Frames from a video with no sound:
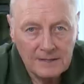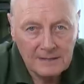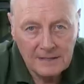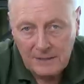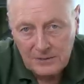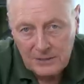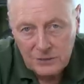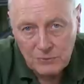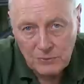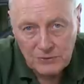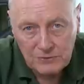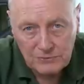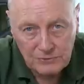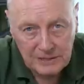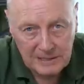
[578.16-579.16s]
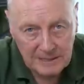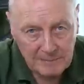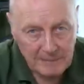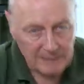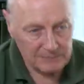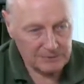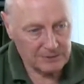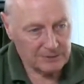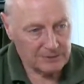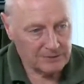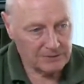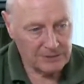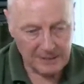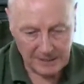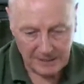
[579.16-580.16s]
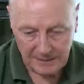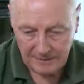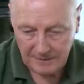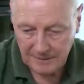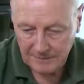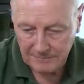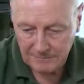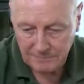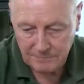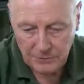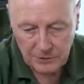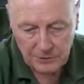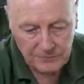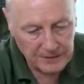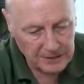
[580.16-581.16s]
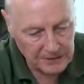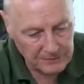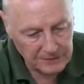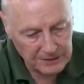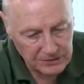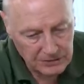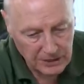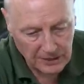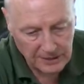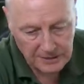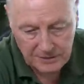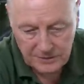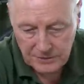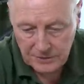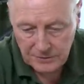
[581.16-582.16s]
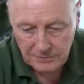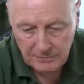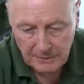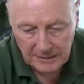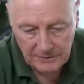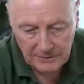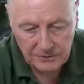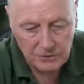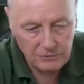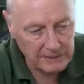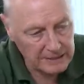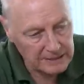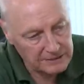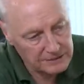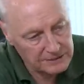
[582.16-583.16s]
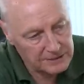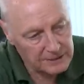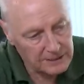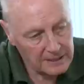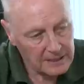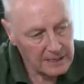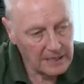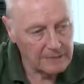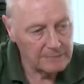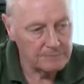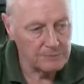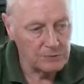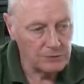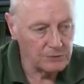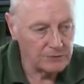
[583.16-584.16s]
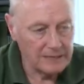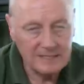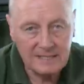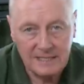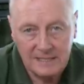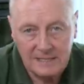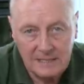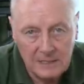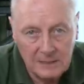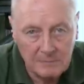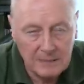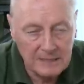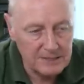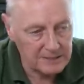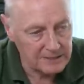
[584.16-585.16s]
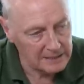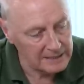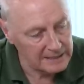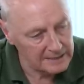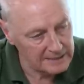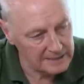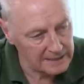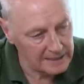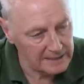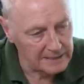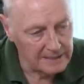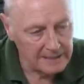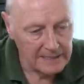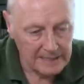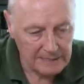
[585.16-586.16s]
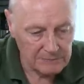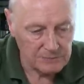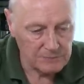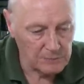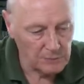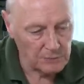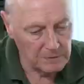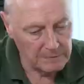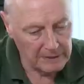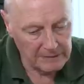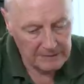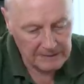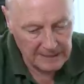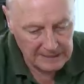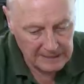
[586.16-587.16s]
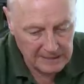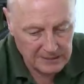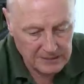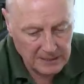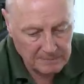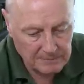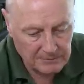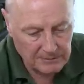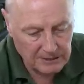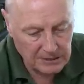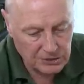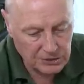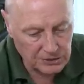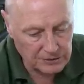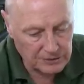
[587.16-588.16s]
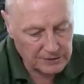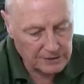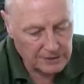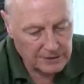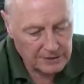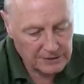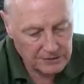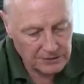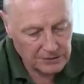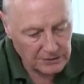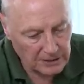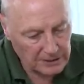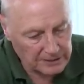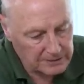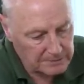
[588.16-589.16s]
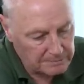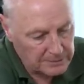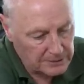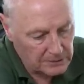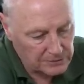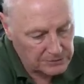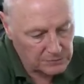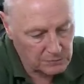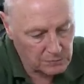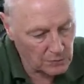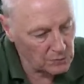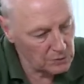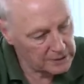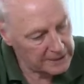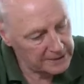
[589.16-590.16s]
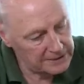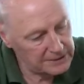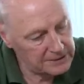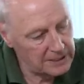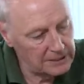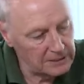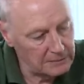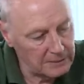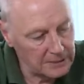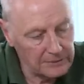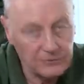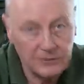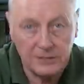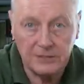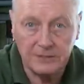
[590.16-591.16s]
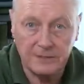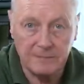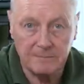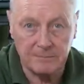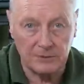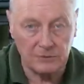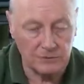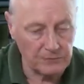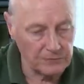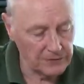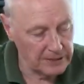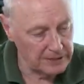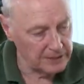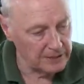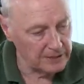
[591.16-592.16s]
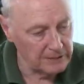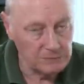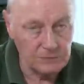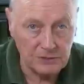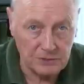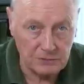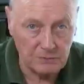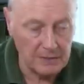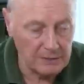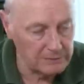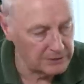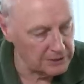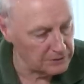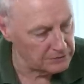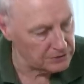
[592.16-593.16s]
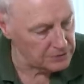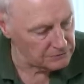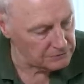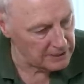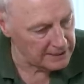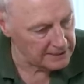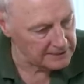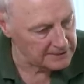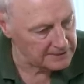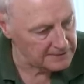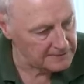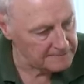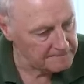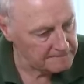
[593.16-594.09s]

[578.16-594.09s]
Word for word: Now this wasn't really about the moving of these lines to make the trains more aesthetically pleasing, let's say. It was more about getting separation so that I can build the wall, get a tunnel mouth in, and then build the freight yard, which is where we're going to next.